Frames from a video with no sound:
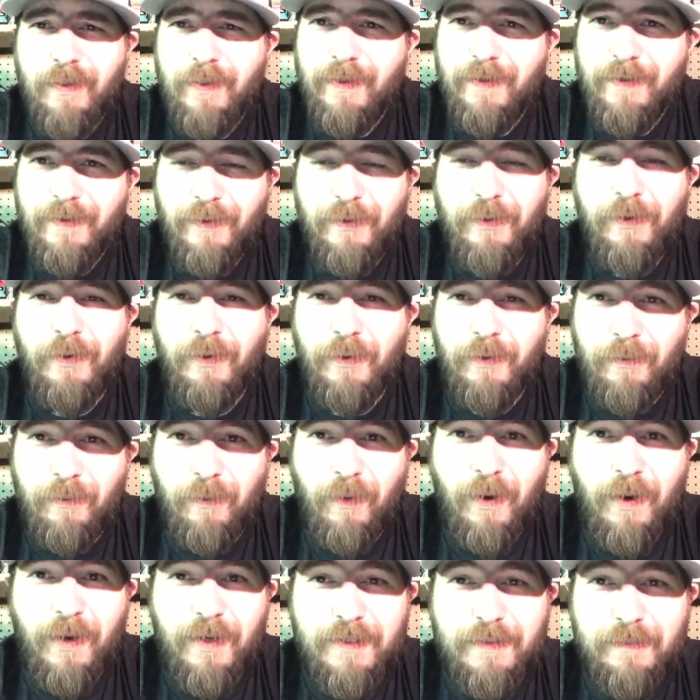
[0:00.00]
They're good
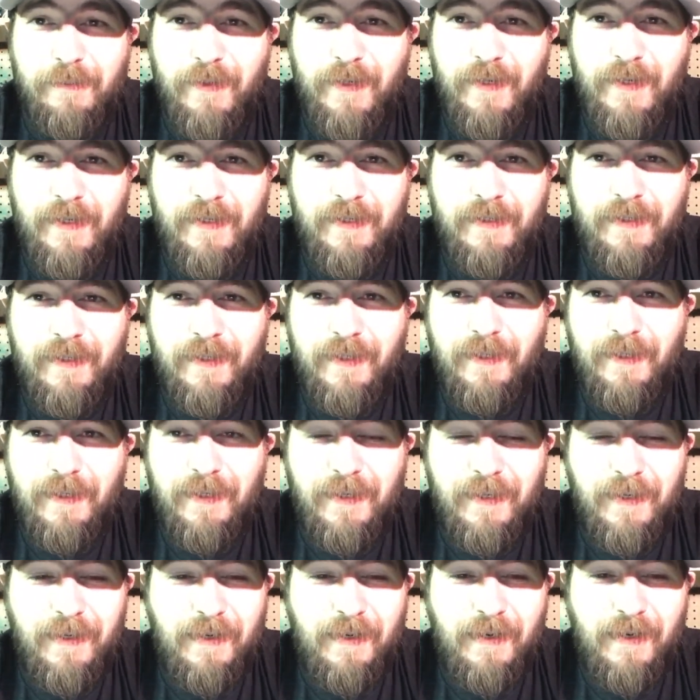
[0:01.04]
rods, man.
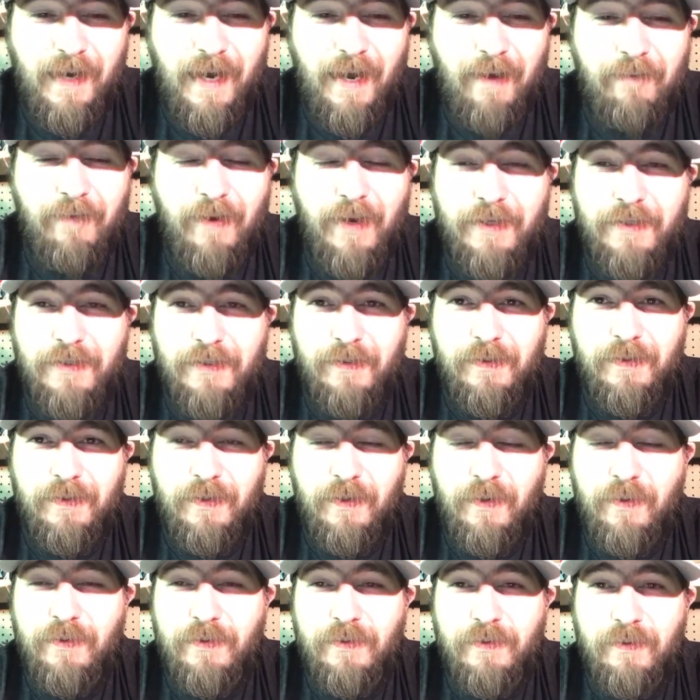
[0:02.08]
I've actually
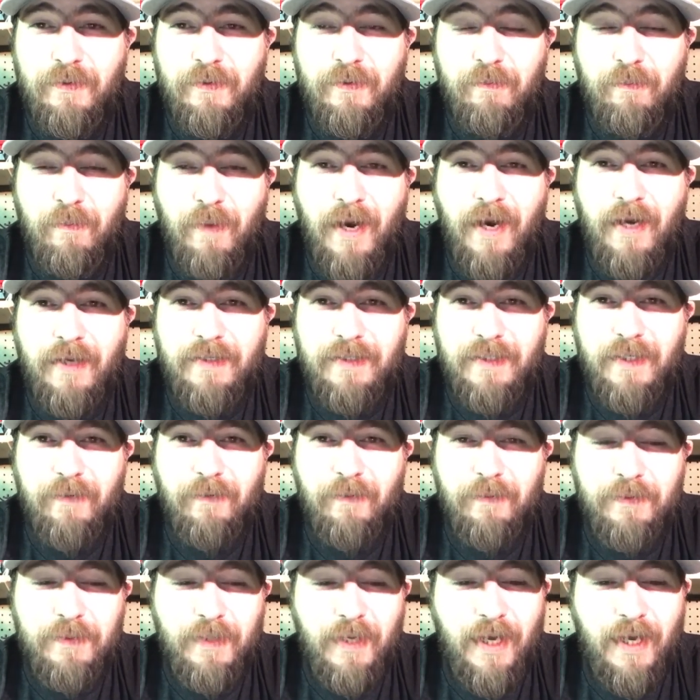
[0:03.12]
used mine
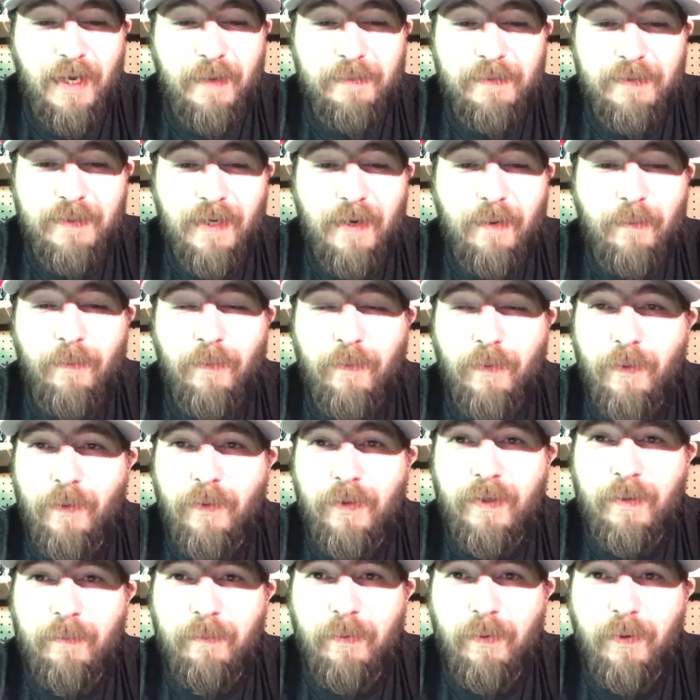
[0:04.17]
several times, and I'm
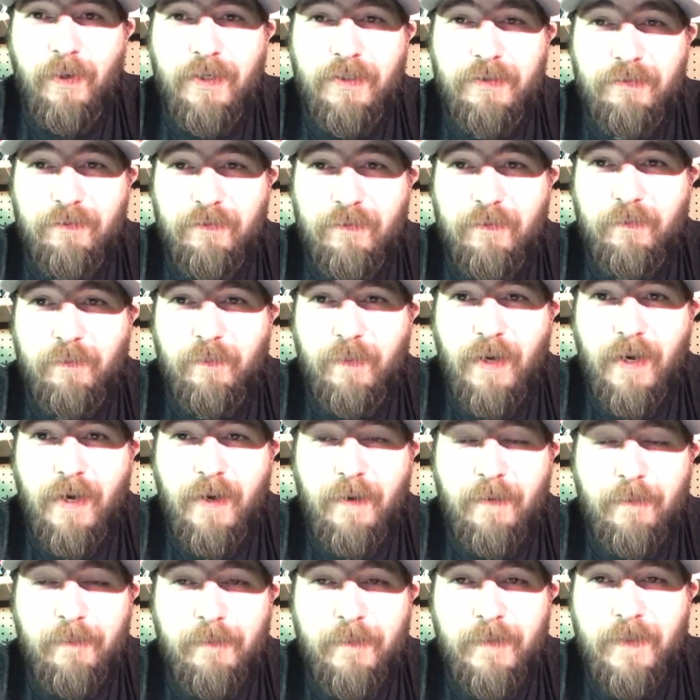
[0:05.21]
really impressed
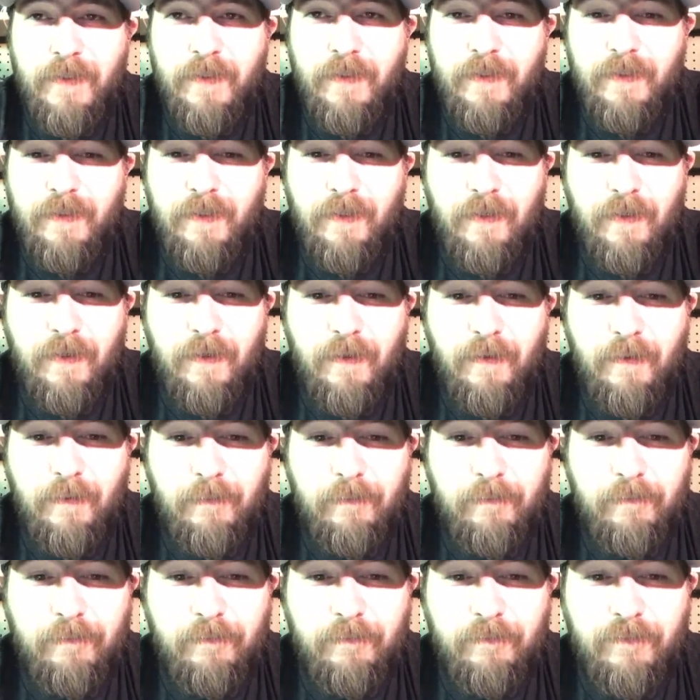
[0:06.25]
by
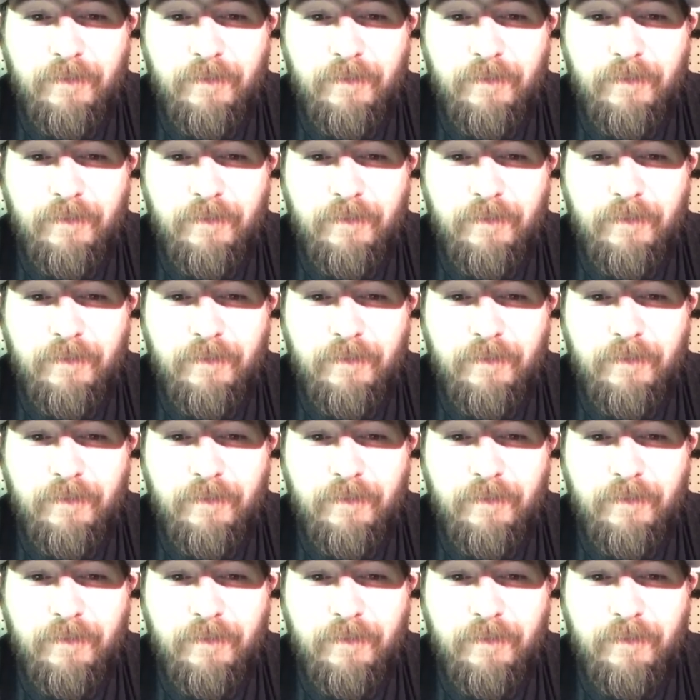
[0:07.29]
them.